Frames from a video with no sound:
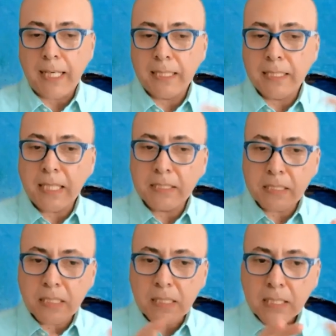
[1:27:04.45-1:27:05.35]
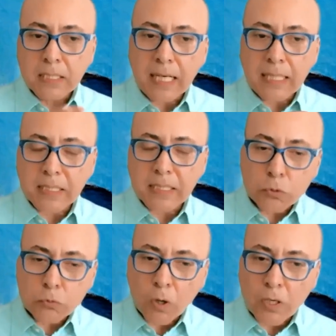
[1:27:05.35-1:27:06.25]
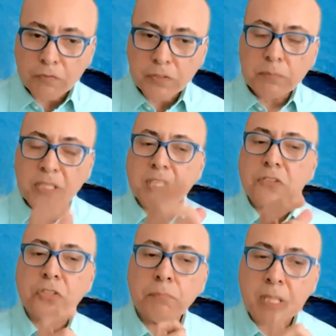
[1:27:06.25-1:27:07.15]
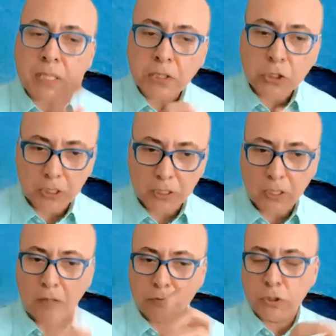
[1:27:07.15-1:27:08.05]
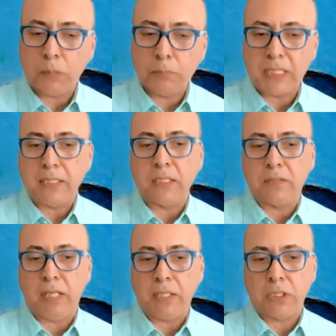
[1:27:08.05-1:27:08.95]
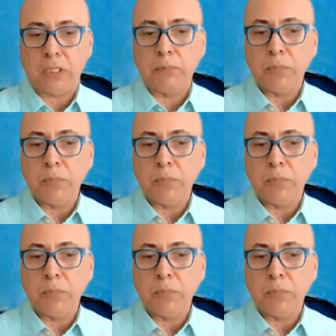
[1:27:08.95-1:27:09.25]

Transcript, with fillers: And, and see that each one of them is a dimension of job satisfaction.